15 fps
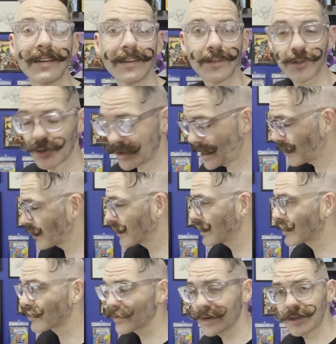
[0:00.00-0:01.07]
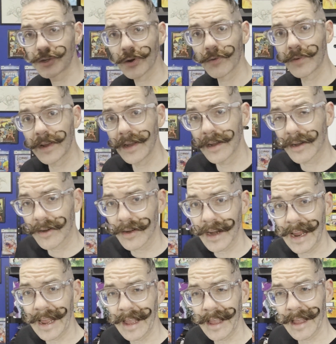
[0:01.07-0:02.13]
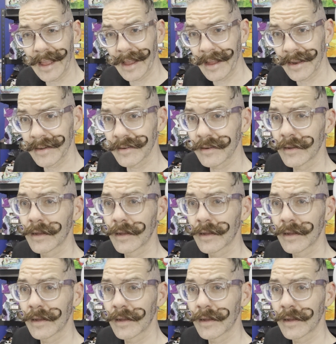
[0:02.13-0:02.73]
So now we're going to reach over here and